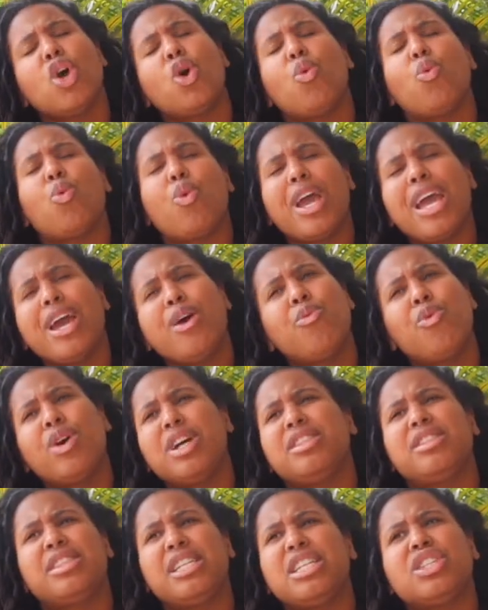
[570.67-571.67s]
Where
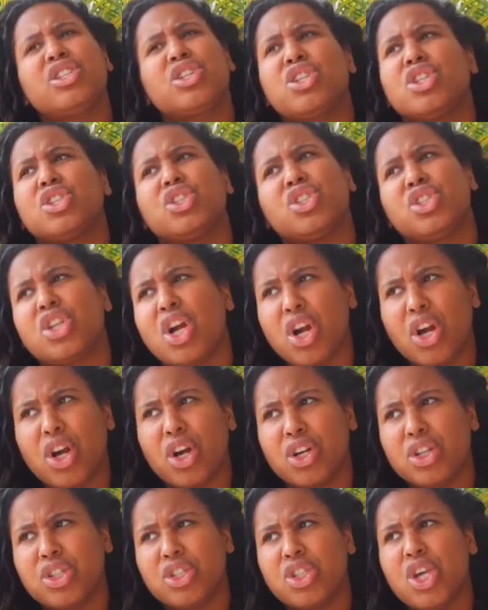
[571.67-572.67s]
was these
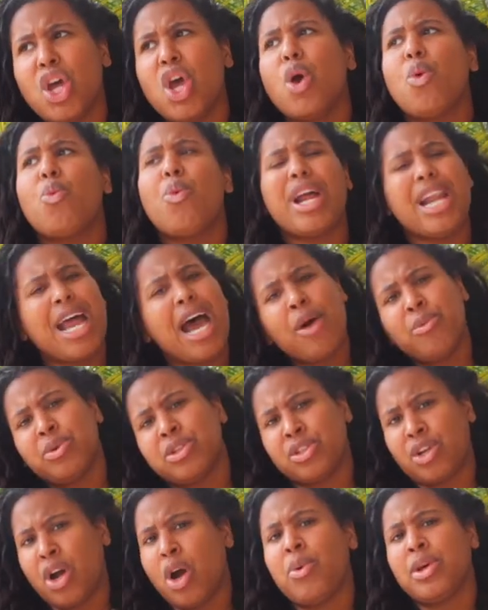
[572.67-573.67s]
concerns when I
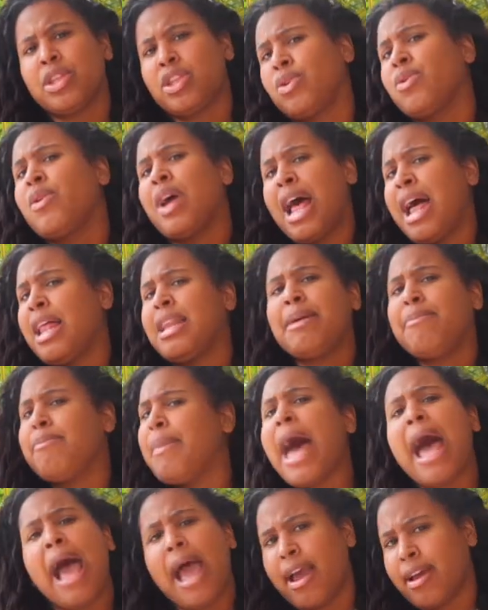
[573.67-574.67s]
was going through hell and
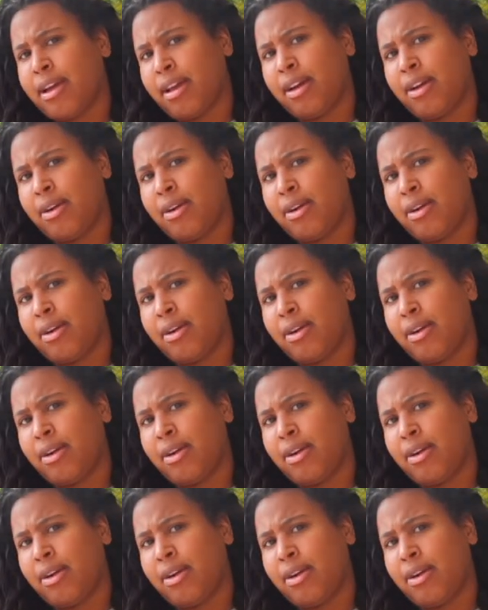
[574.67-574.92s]
back?